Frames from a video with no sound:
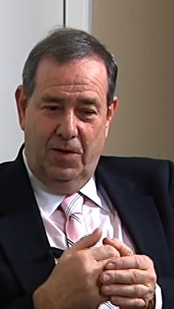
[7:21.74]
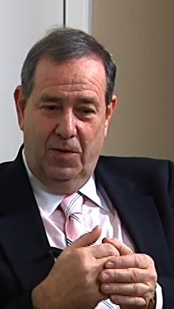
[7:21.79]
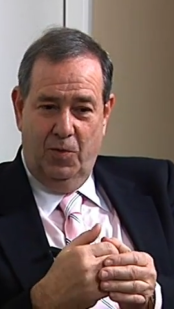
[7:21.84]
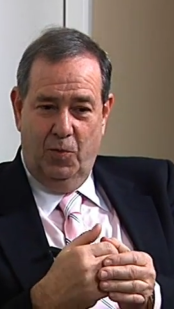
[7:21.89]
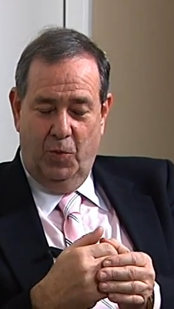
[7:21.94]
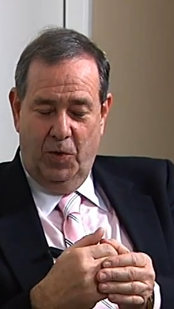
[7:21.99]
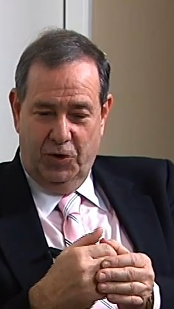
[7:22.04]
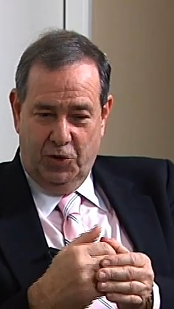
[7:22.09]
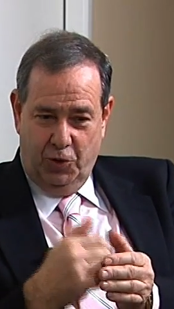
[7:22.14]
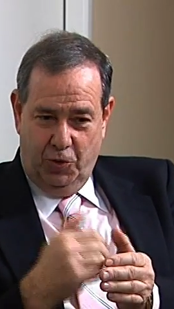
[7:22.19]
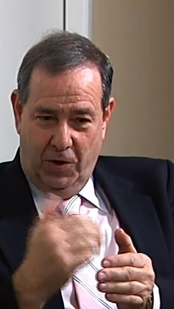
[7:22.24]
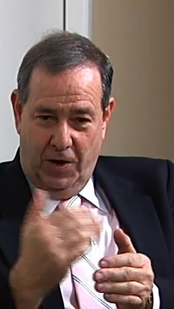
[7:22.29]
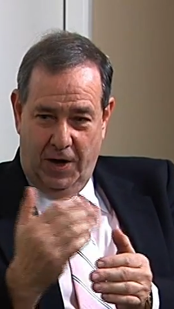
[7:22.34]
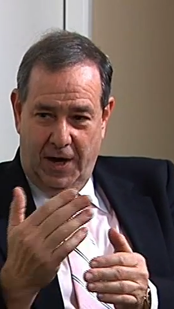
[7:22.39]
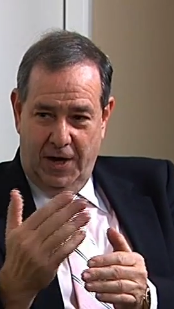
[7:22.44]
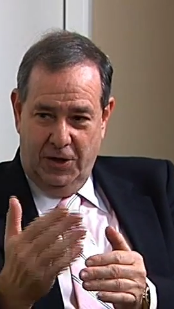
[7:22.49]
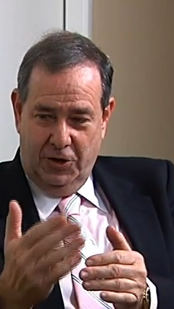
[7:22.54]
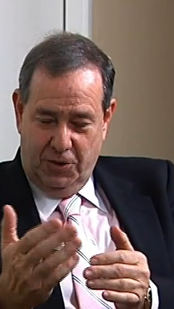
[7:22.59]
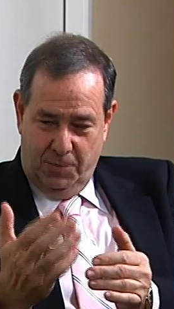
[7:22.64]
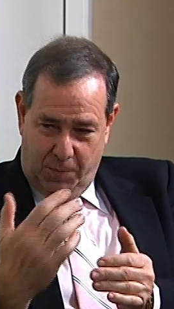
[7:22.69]
we're
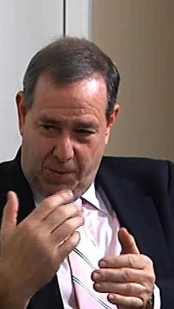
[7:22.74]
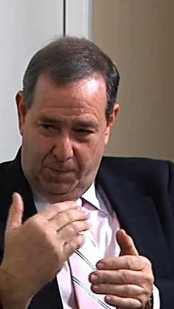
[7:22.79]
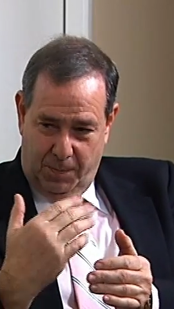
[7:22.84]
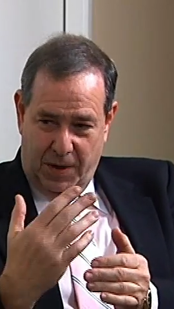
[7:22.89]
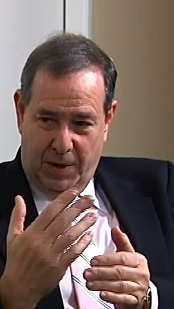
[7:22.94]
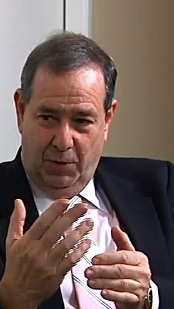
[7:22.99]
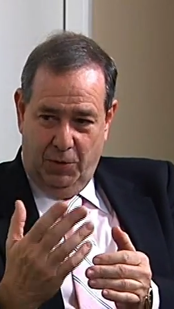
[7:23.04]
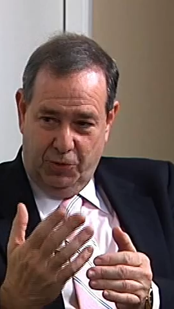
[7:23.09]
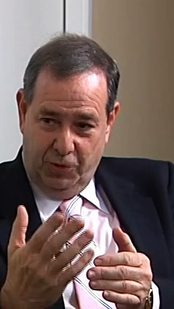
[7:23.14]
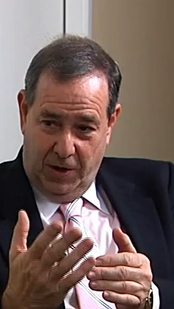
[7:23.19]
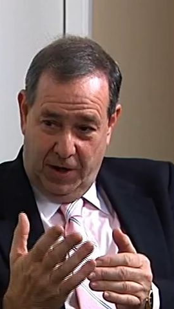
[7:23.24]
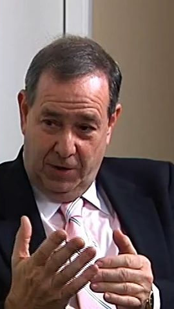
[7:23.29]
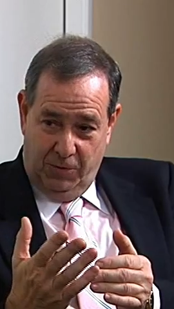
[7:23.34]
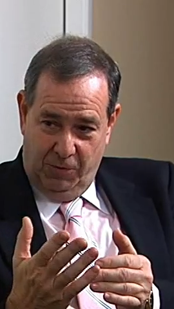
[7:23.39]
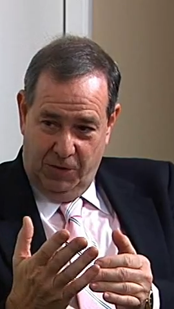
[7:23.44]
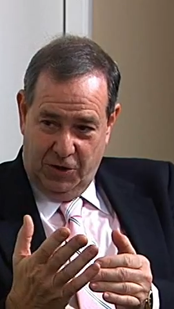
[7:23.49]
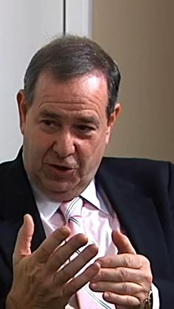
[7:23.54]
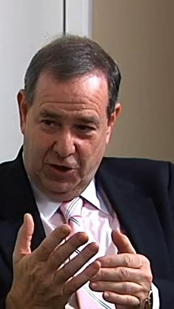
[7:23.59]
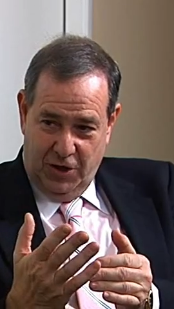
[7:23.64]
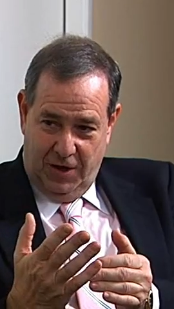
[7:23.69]
trying to propel, we're trying to
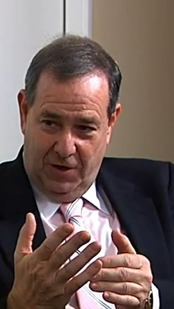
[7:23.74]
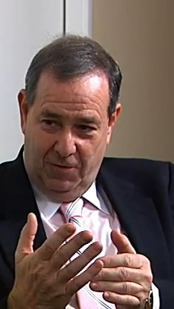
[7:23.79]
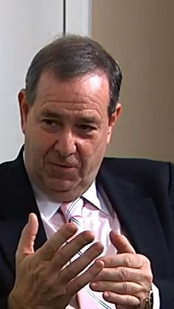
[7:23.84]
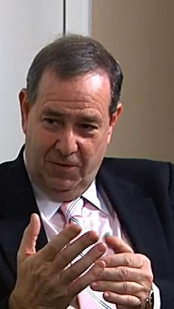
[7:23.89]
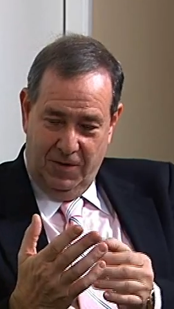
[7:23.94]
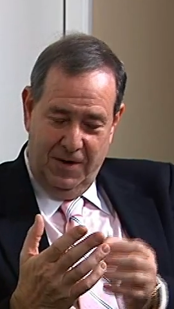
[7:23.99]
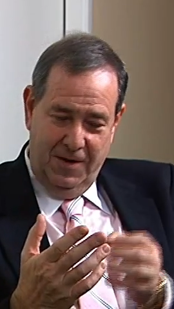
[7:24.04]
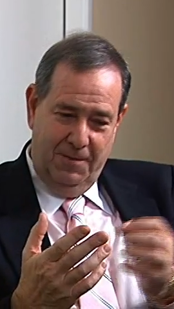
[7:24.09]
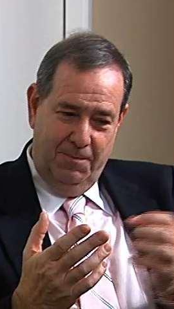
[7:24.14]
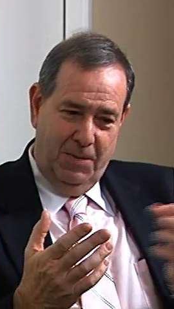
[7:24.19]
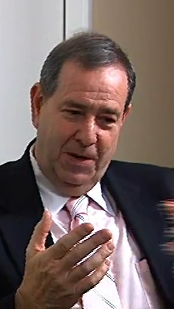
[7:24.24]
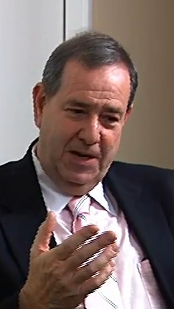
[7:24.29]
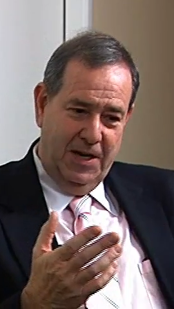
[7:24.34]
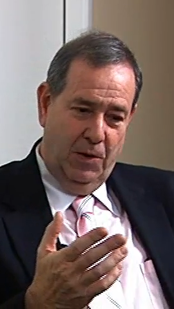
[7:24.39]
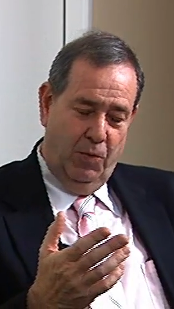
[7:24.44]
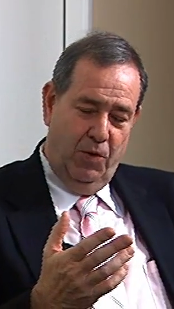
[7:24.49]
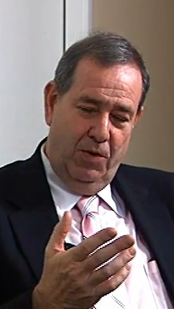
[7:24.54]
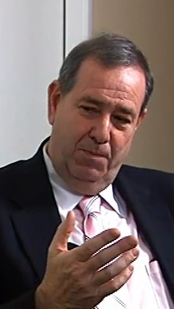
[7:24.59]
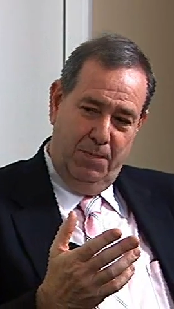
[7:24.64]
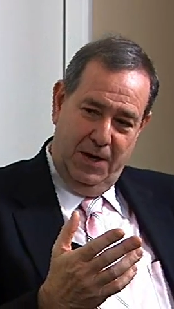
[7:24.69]
reach out, but
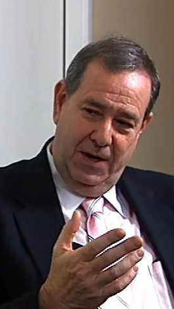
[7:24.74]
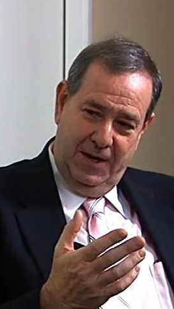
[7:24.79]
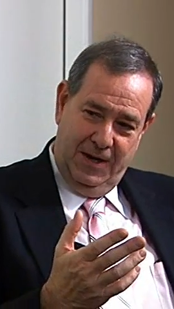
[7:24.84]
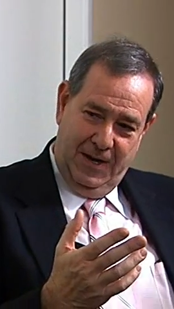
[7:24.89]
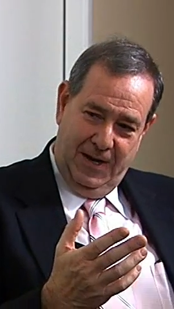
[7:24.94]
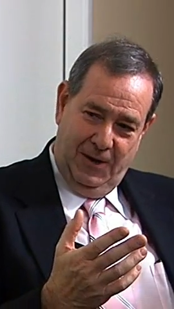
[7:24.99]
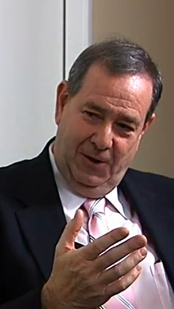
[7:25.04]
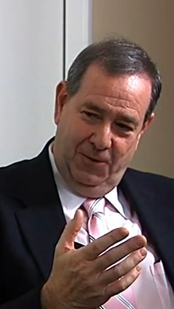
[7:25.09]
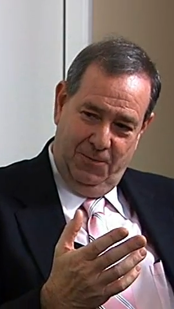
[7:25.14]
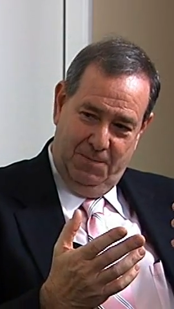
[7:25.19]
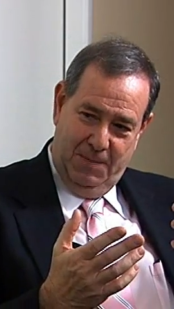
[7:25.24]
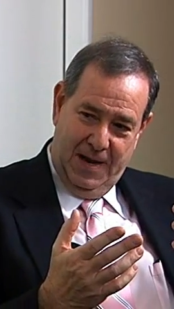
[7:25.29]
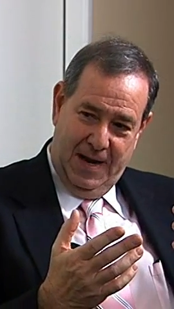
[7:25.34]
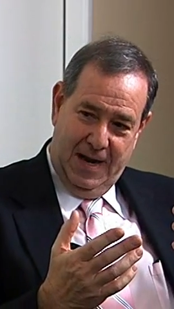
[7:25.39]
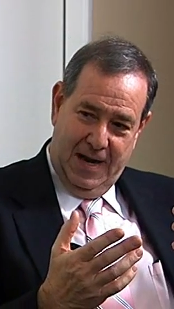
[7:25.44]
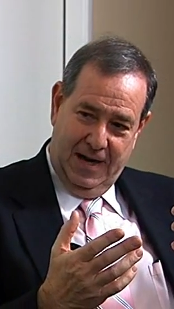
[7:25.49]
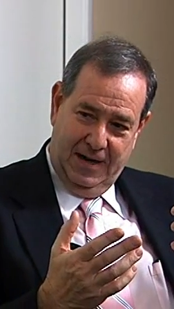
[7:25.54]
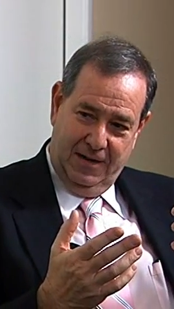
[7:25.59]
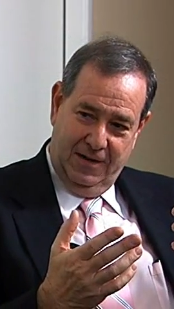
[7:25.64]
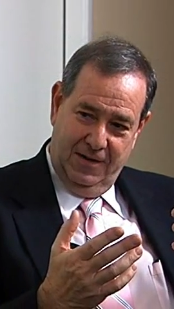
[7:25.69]
yet we're being held
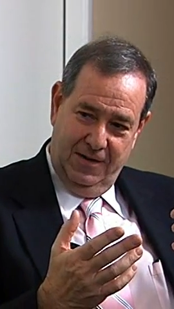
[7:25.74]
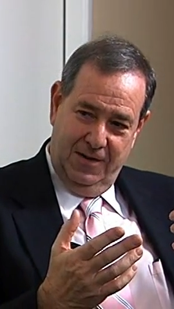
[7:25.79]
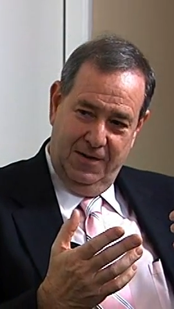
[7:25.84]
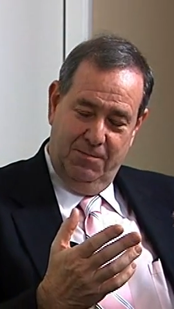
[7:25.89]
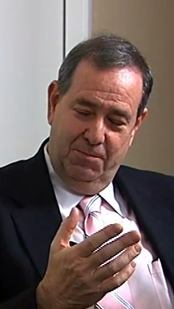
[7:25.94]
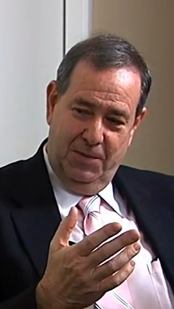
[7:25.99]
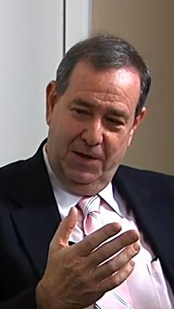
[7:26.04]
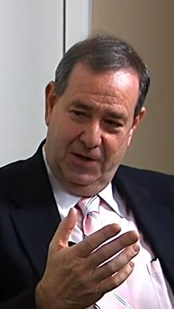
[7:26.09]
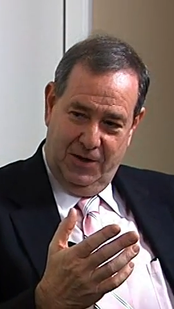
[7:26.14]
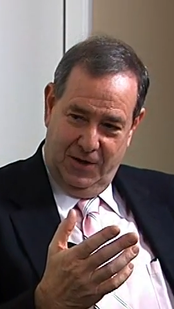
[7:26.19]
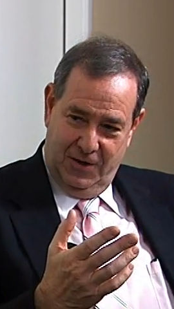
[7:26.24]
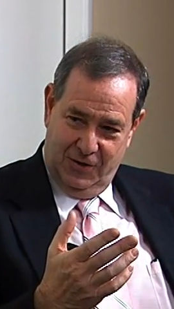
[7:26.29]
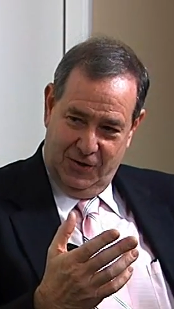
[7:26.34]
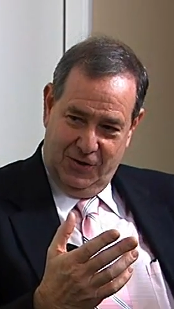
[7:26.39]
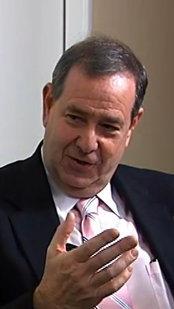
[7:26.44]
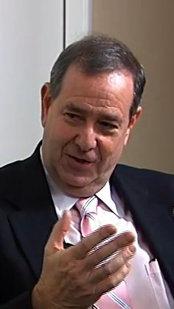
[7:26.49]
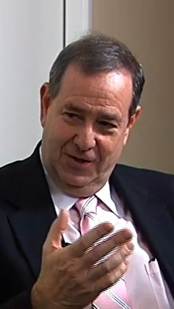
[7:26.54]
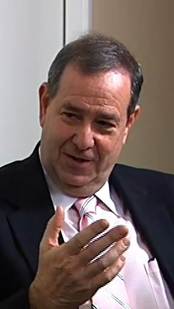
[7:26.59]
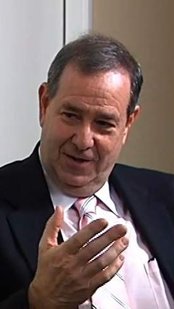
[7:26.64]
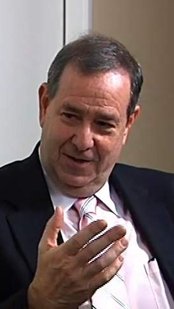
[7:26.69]
back
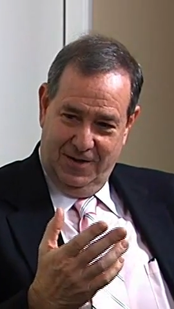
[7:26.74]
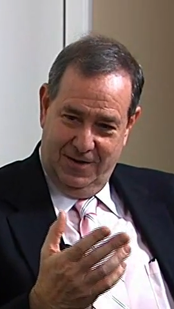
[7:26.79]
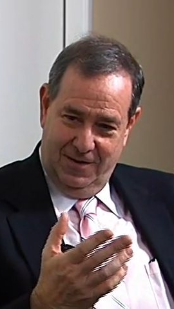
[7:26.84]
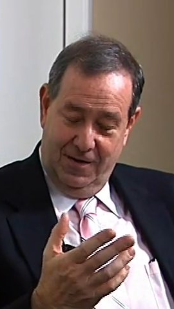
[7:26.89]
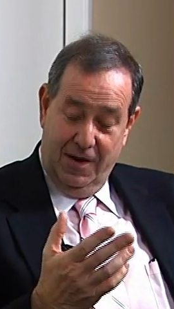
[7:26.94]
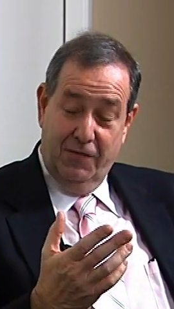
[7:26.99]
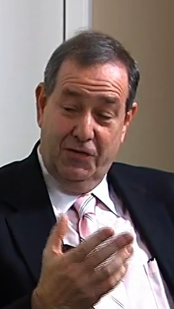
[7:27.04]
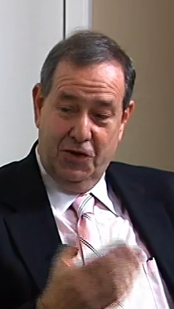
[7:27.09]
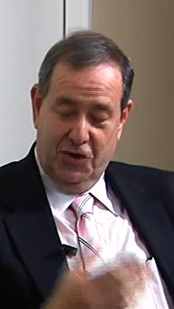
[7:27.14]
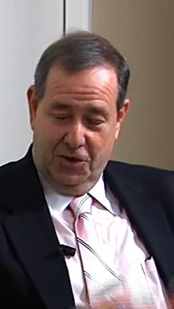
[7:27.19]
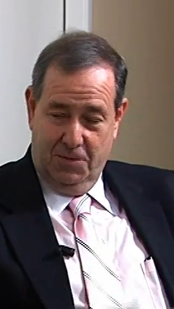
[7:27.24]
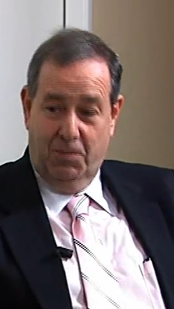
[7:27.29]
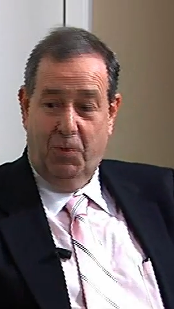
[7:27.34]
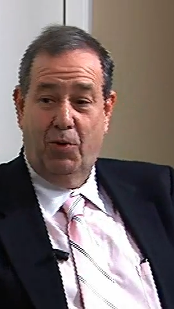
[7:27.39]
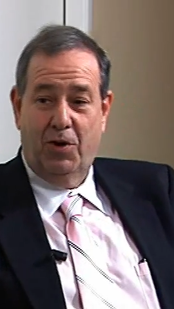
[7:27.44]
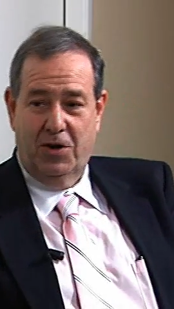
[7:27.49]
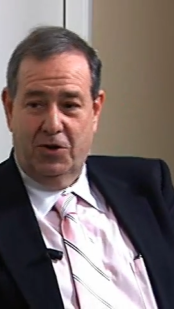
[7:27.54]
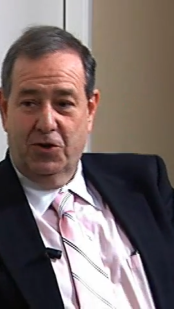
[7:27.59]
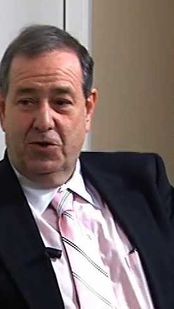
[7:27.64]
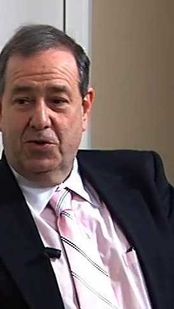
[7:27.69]
because of the
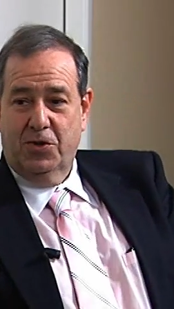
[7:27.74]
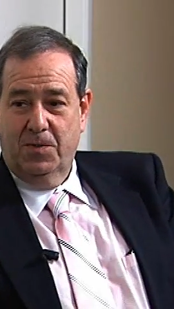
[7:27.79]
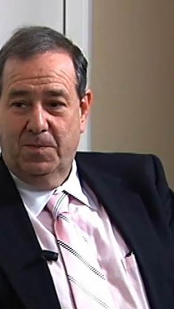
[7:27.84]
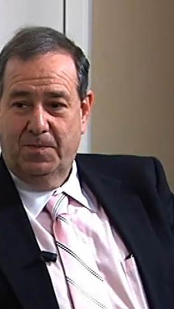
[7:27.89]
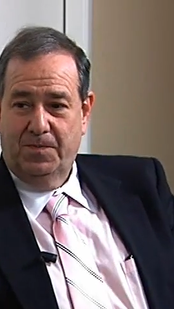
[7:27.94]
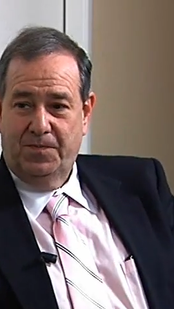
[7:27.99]
support issues.